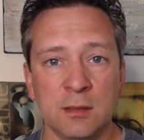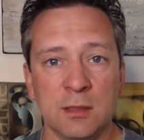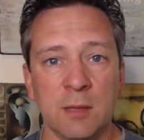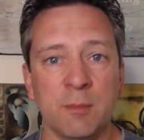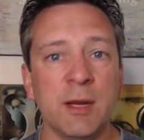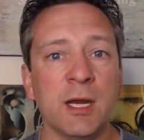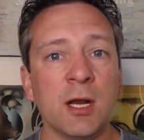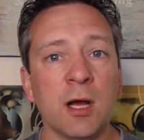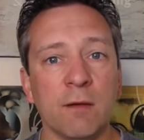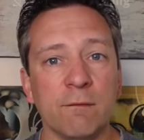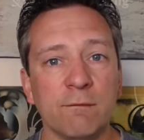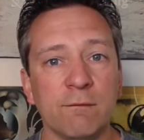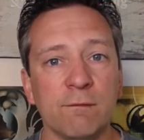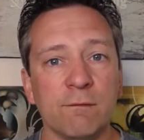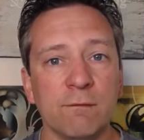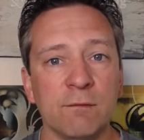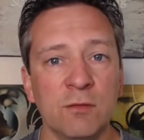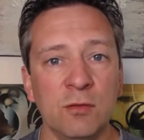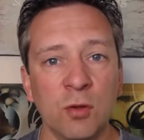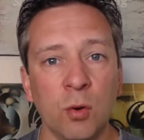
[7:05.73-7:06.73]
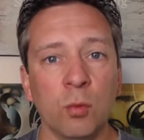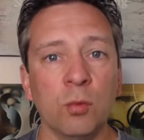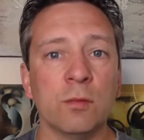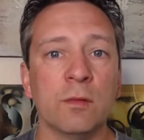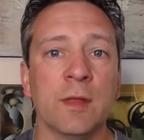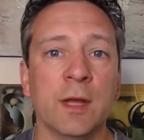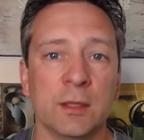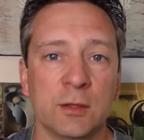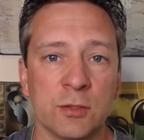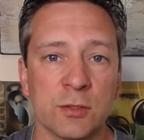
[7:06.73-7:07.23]
they may not know
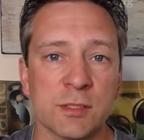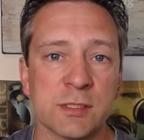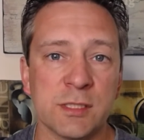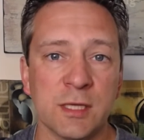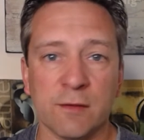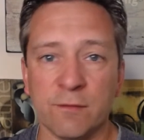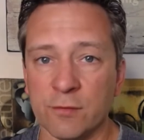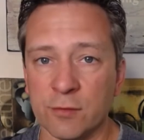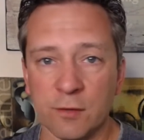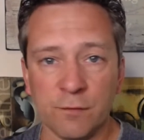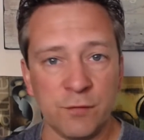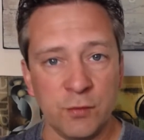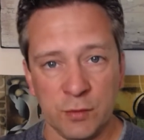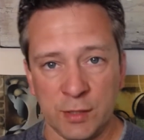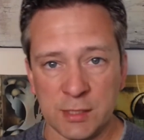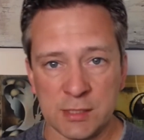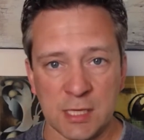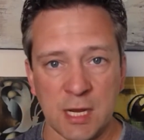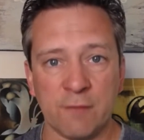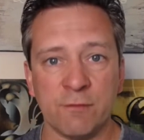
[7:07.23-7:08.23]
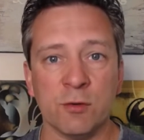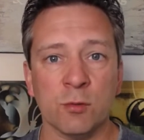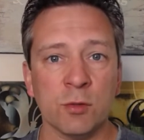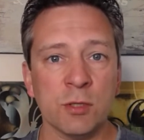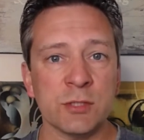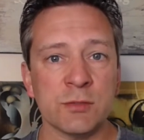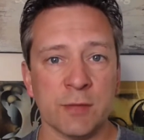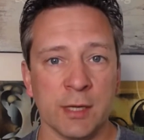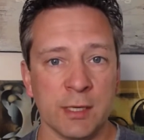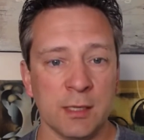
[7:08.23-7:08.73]
that they're sick for a few days
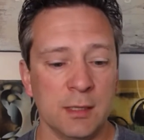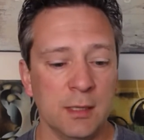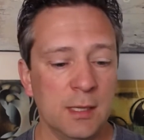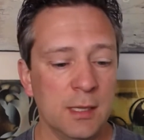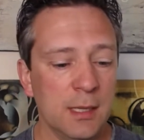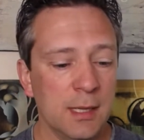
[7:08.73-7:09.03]
afterwards, right?